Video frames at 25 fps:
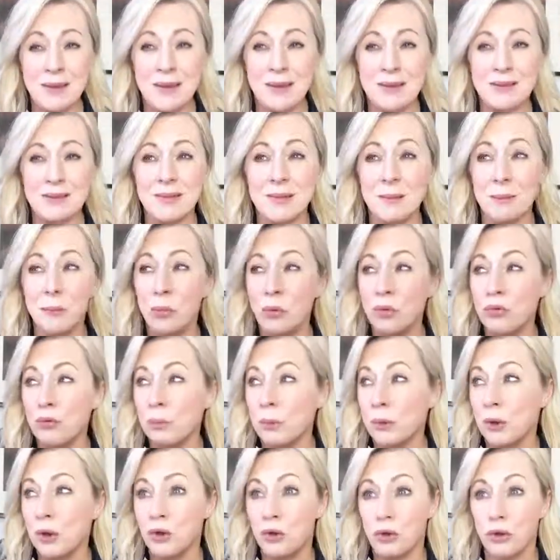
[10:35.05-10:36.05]
And it's the most
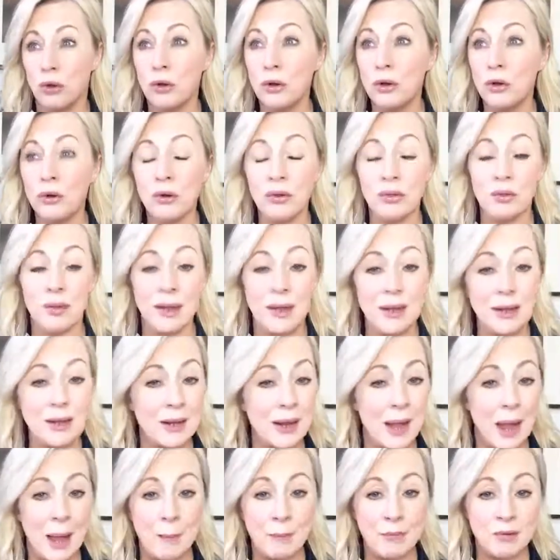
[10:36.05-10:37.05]
peculiar thing that
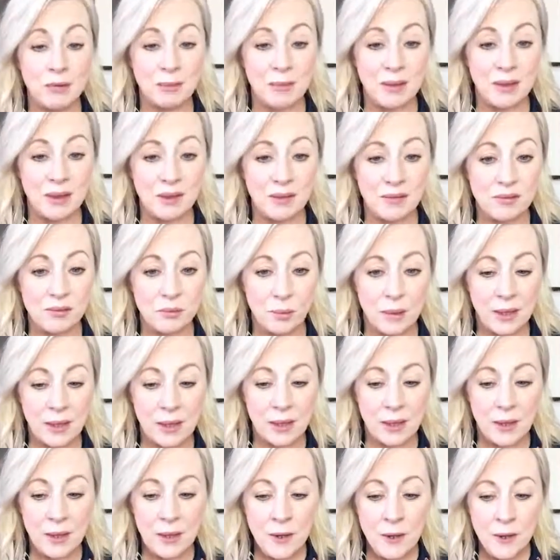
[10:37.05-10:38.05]
happened to me this
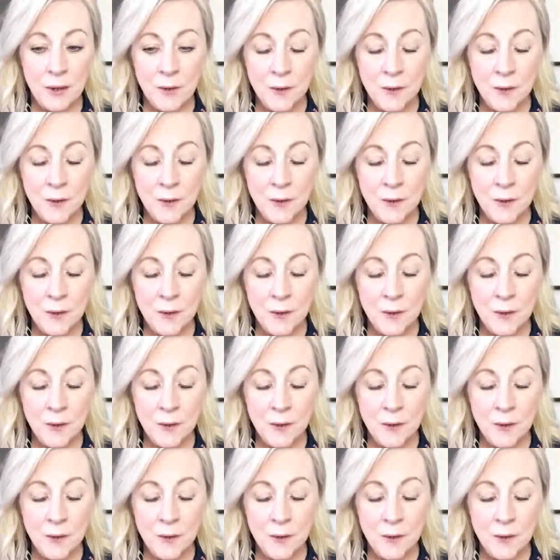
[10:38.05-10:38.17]
week.